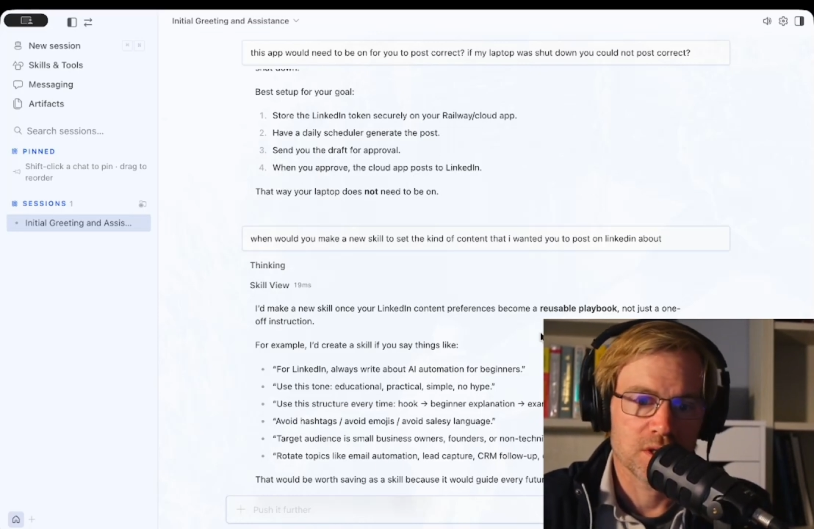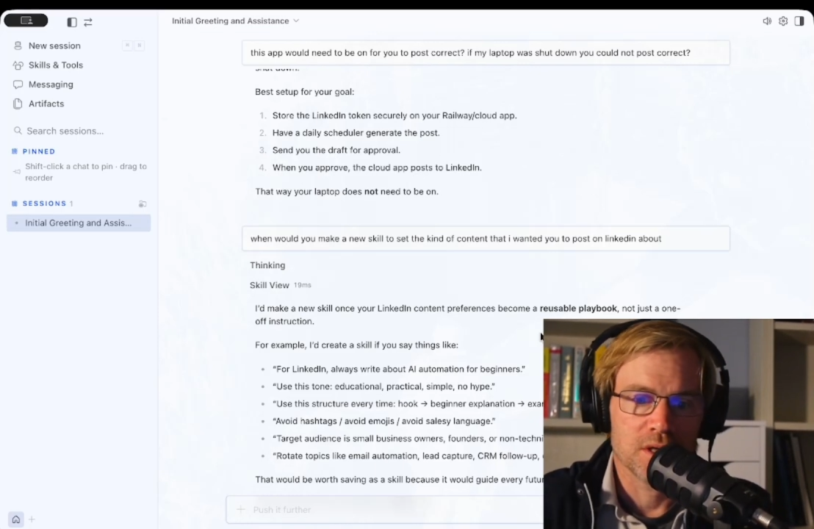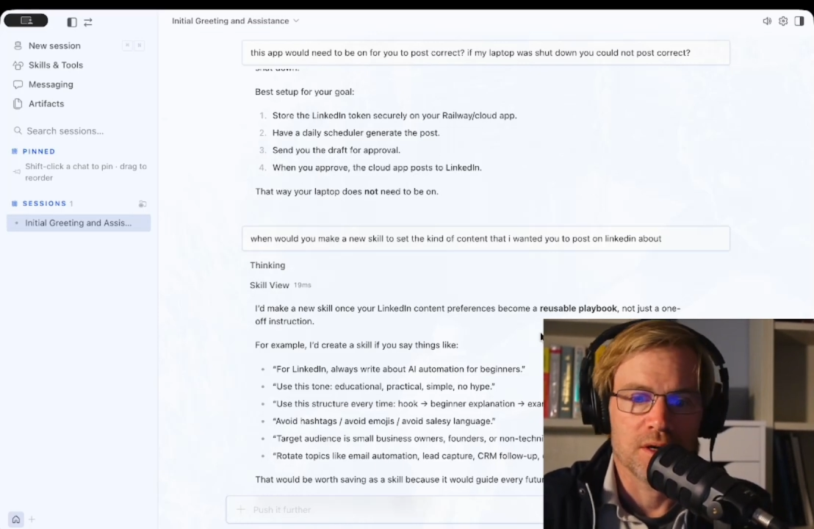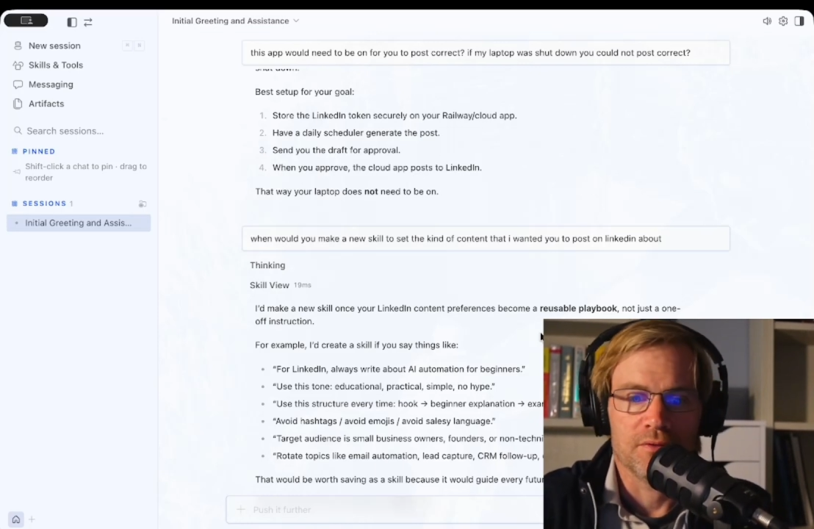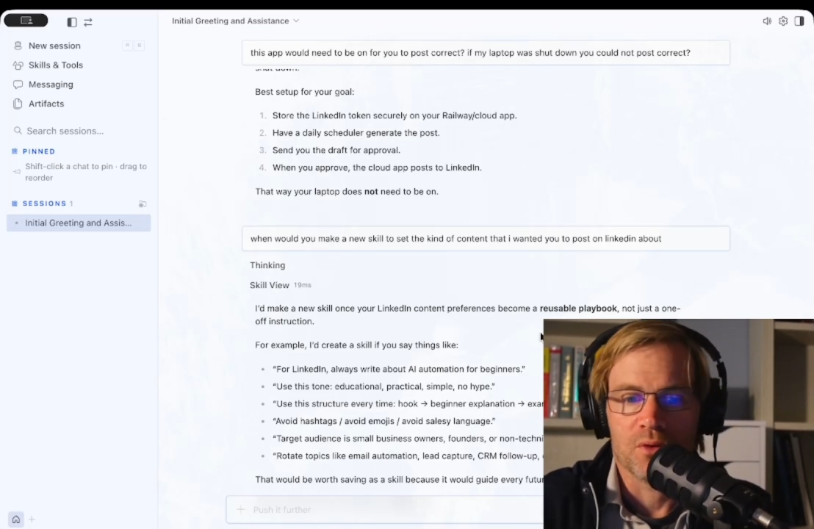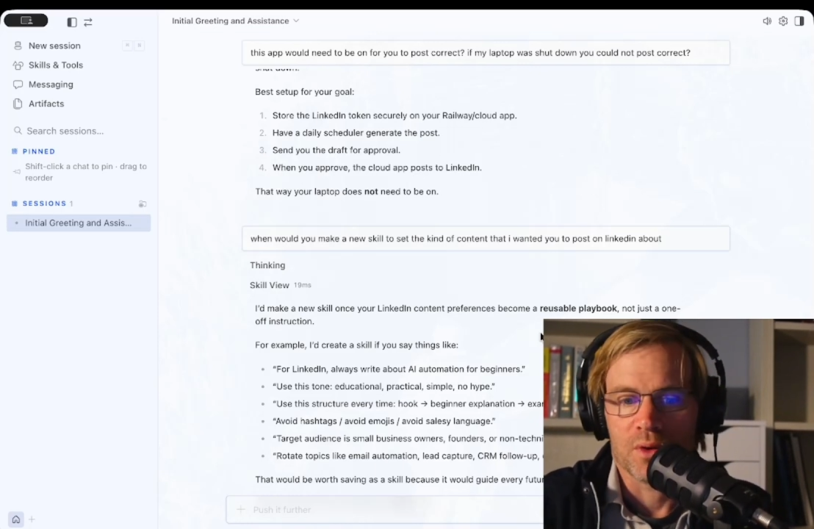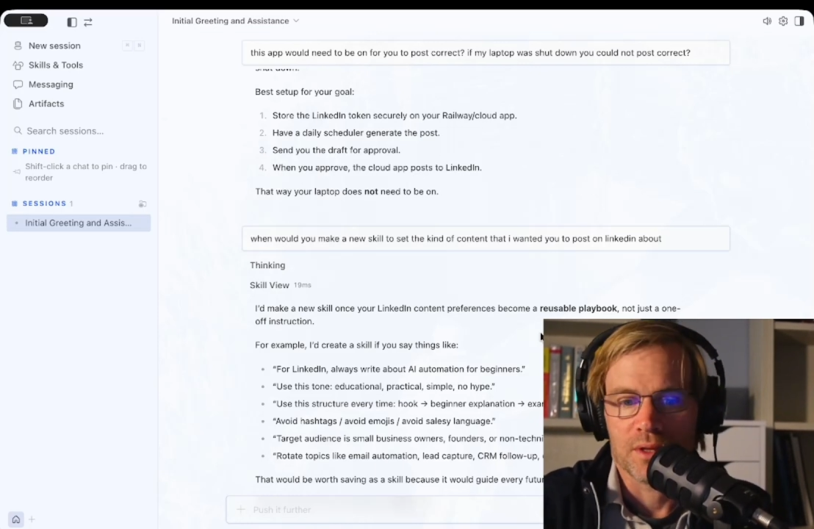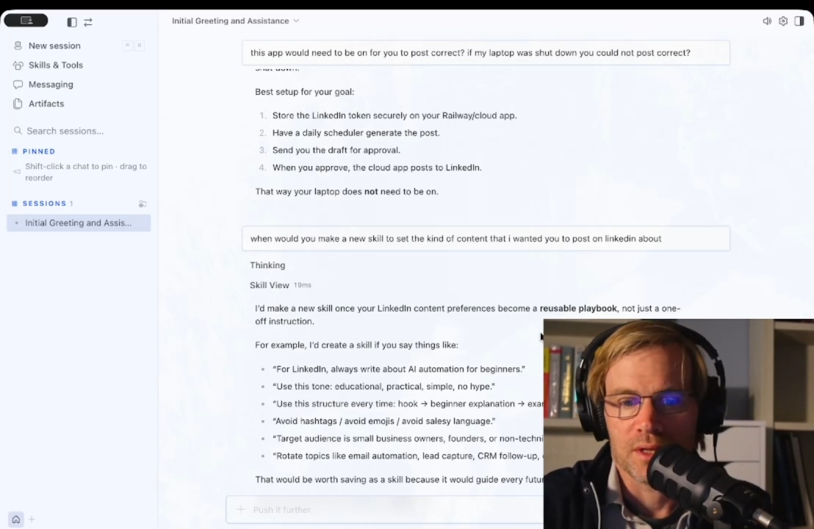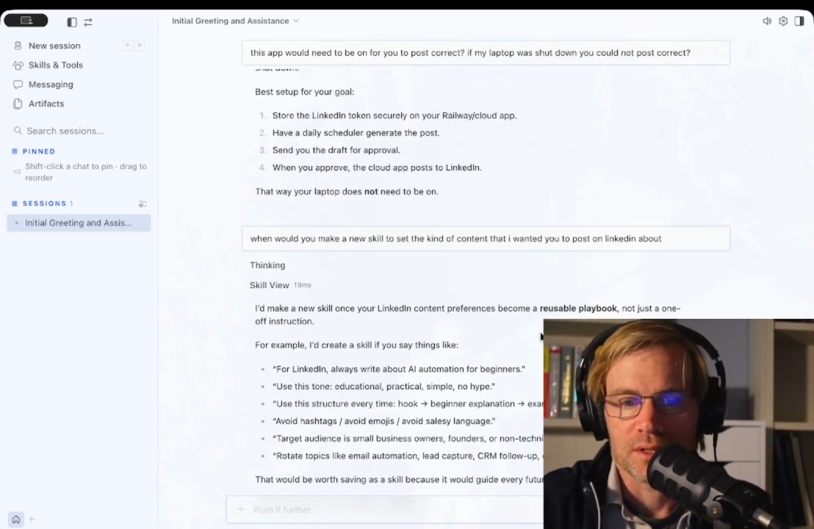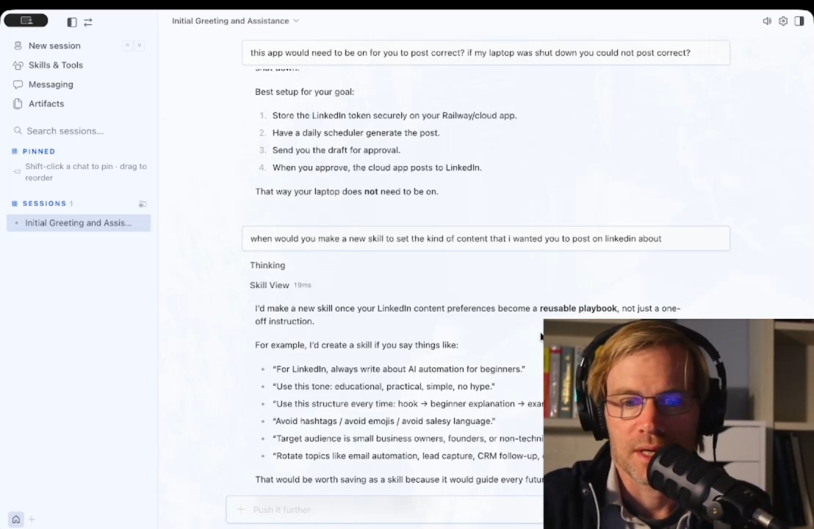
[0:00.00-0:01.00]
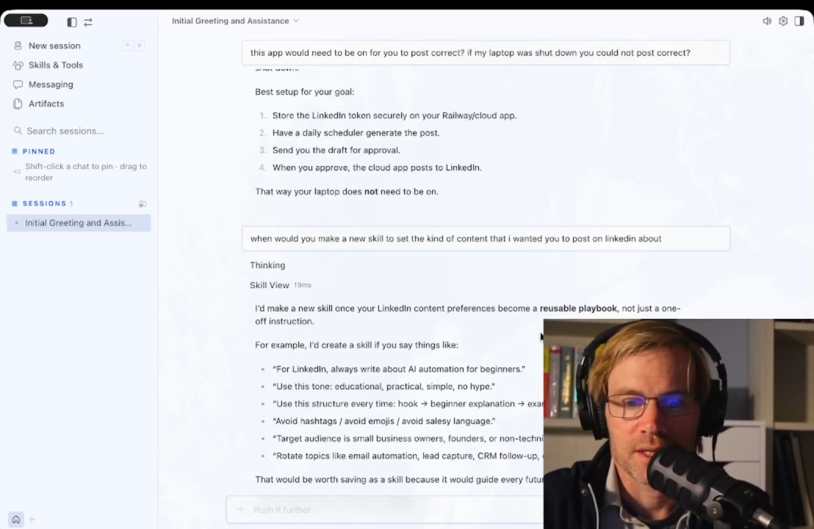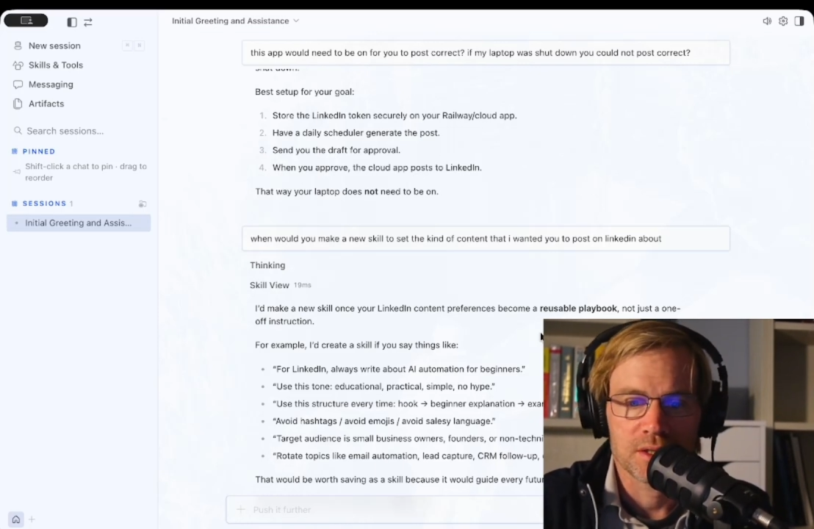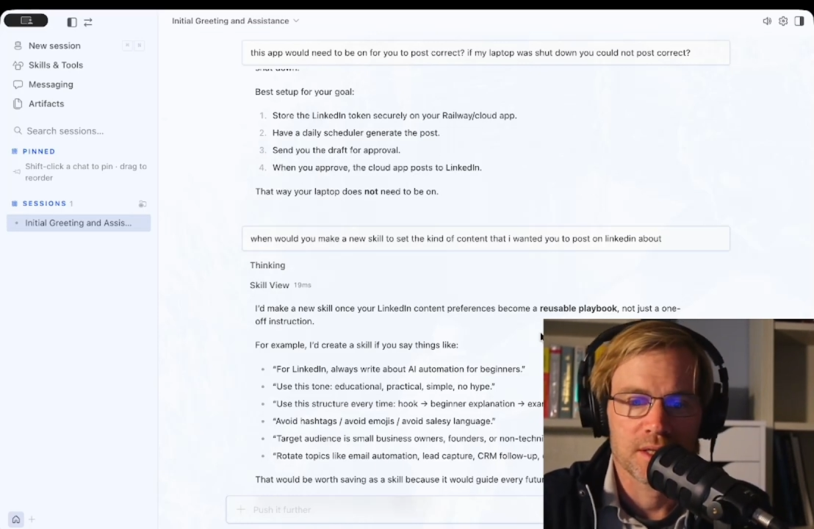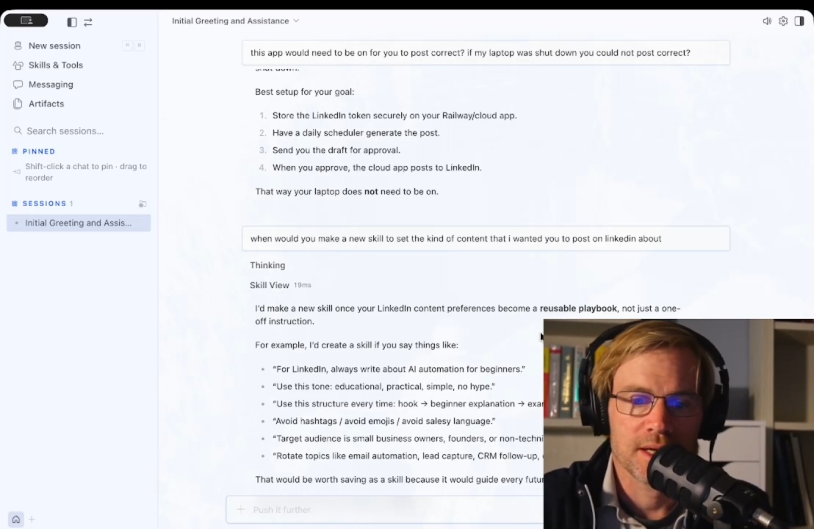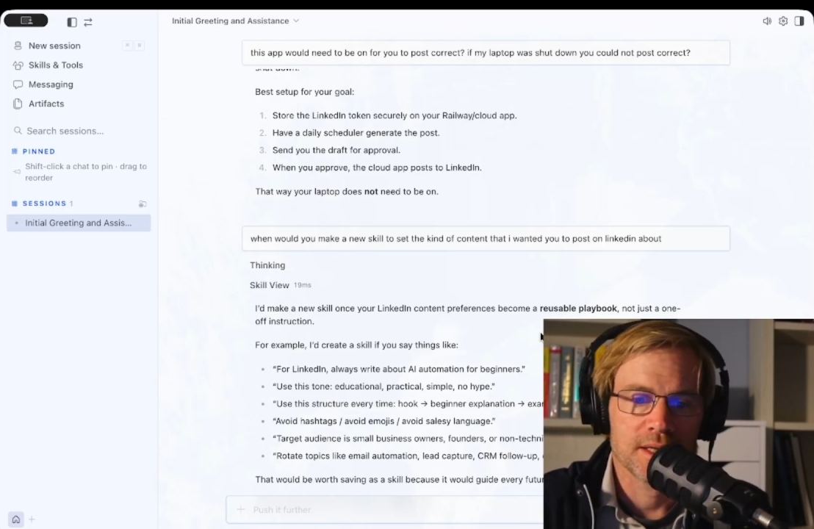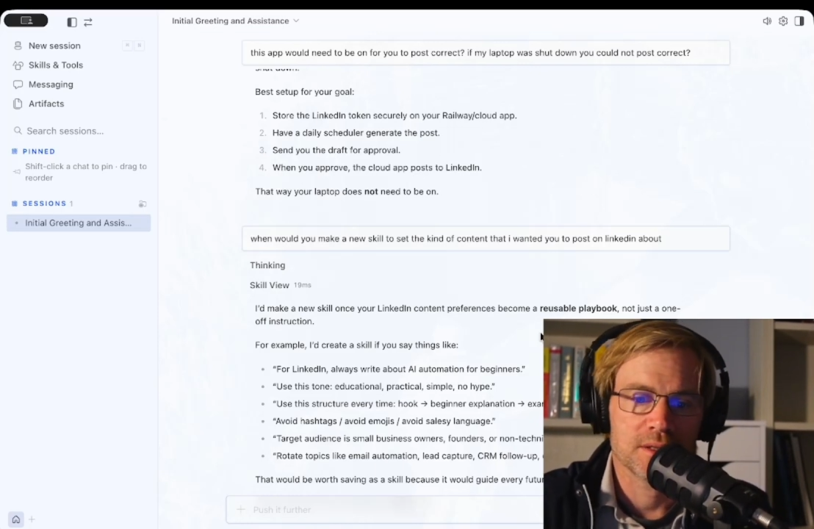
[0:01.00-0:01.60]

avoid these hashtags.